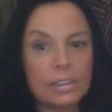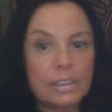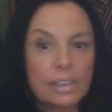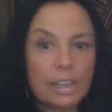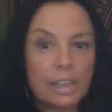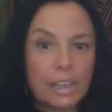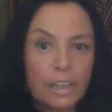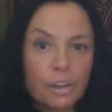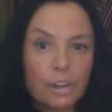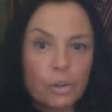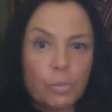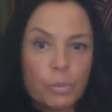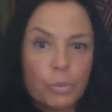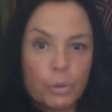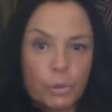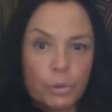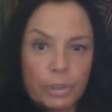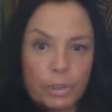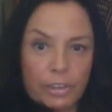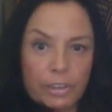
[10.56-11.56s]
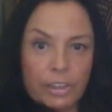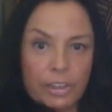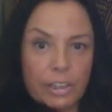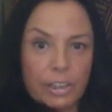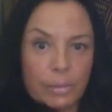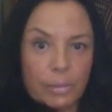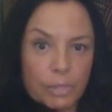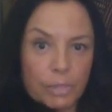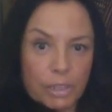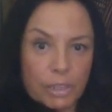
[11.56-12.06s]
I hope you can hear
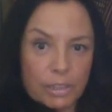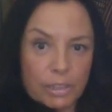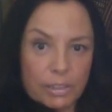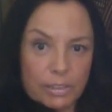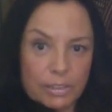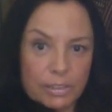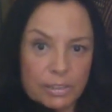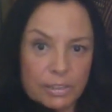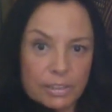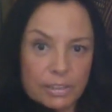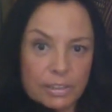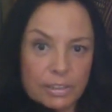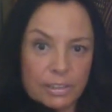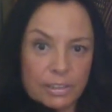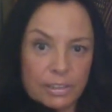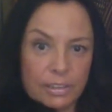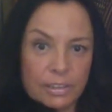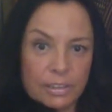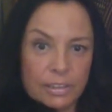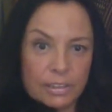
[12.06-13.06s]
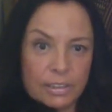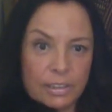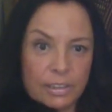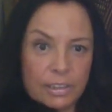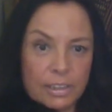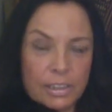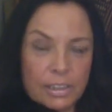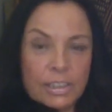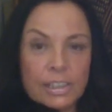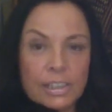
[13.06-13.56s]
me.
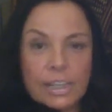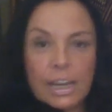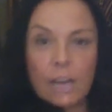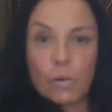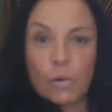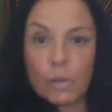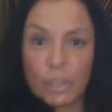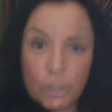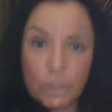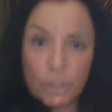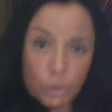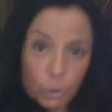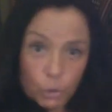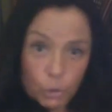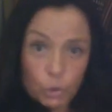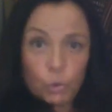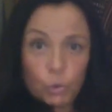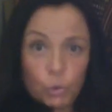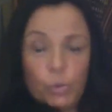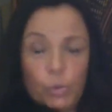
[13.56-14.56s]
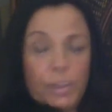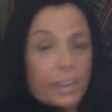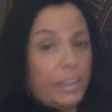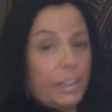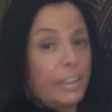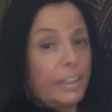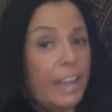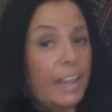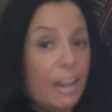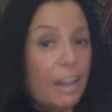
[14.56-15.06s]
How are you doing?
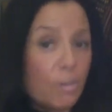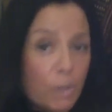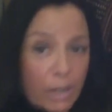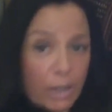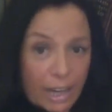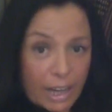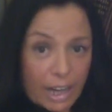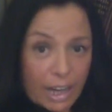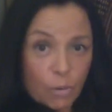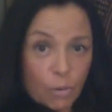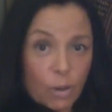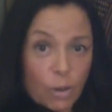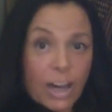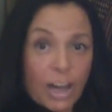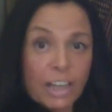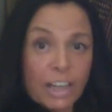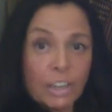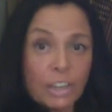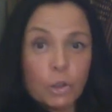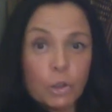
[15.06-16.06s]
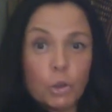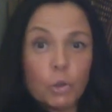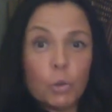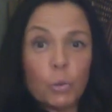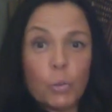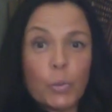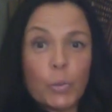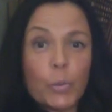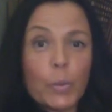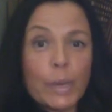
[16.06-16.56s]
How are you
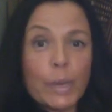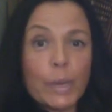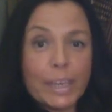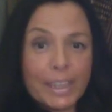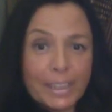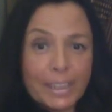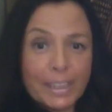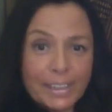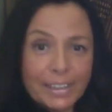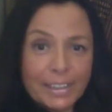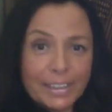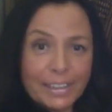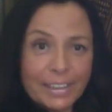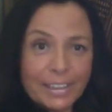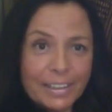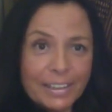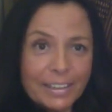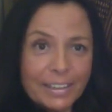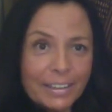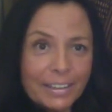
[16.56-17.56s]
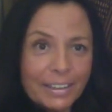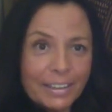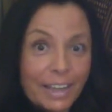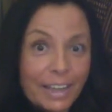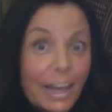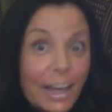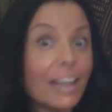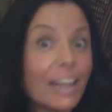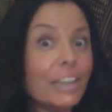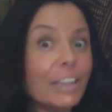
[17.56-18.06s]
doing?
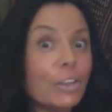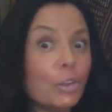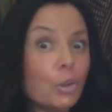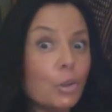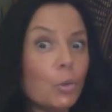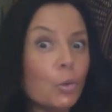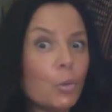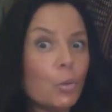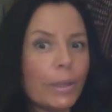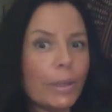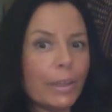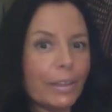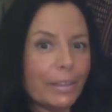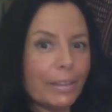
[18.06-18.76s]
How you doing?